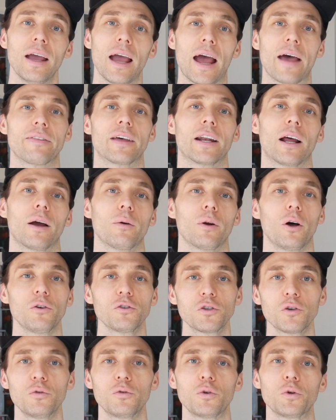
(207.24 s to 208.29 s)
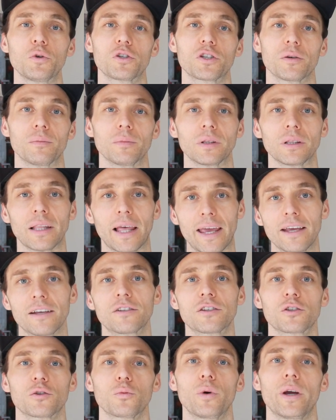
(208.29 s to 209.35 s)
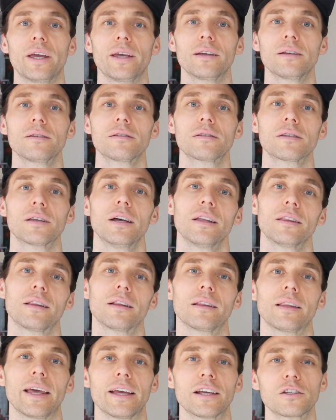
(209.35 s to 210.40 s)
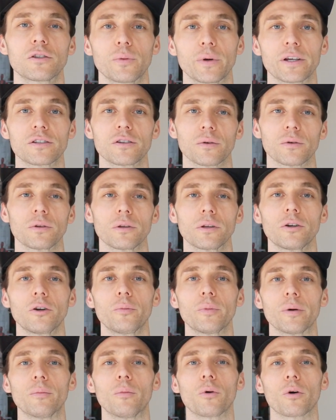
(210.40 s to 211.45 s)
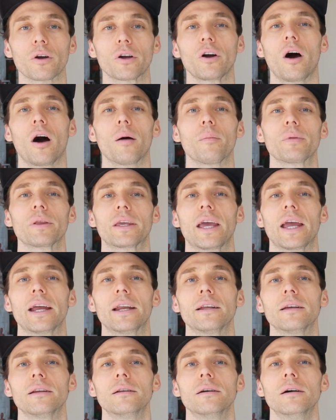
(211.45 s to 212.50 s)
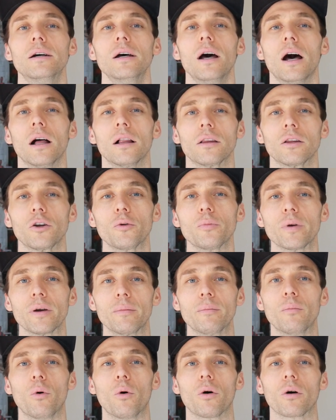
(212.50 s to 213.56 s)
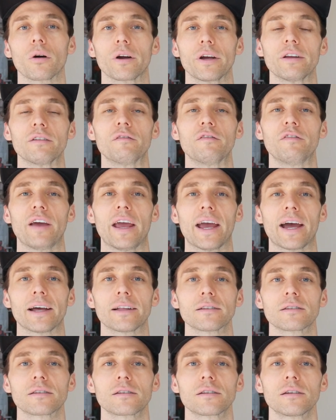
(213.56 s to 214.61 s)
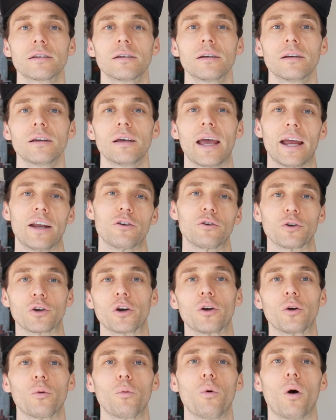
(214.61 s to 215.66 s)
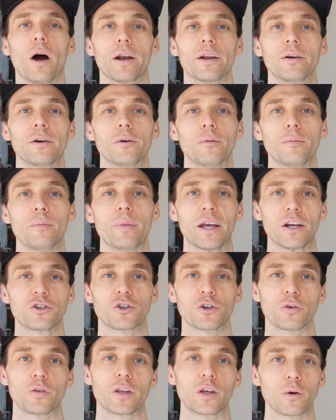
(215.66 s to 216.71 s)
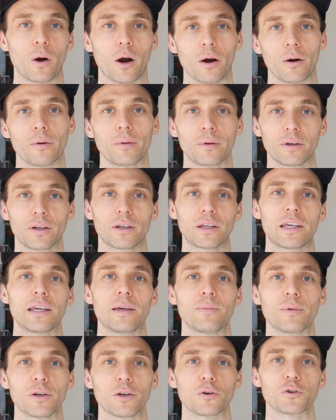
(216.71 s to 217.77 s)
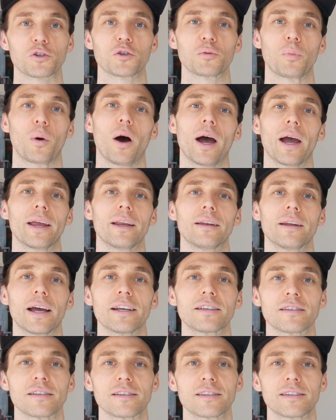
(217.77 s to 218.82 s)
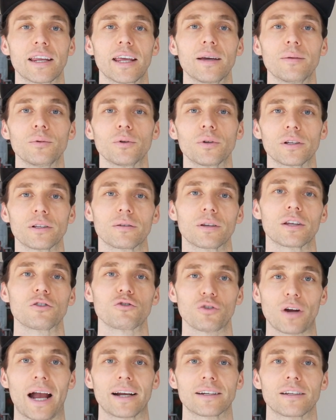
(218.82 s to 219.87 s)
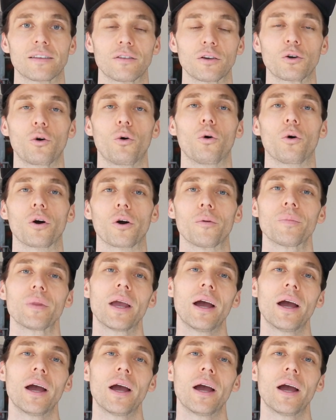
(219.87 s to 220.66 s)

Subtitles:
And then I would also do some leg swings. The leg swings are a little bit more complicated, a little bit more advanced, and you're gonna wanna make sure that you are keeping your spine nice and stable and contracting the core.